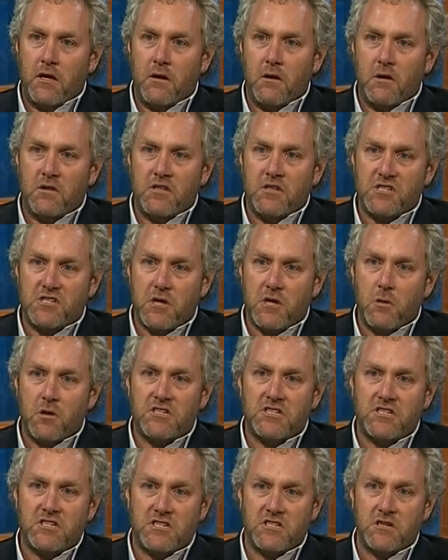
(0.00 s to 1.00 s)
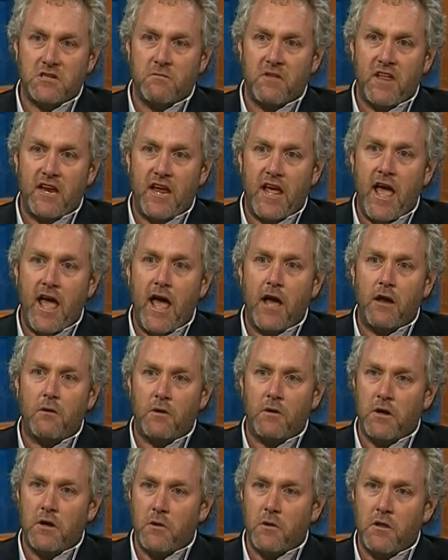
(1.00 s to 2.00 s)
The stoicism that he
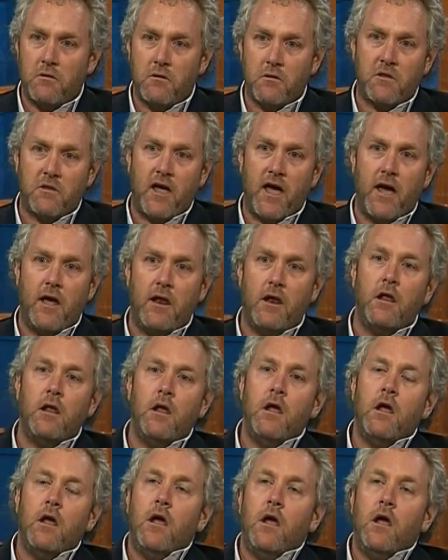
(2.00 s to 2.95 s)
had when he went through that.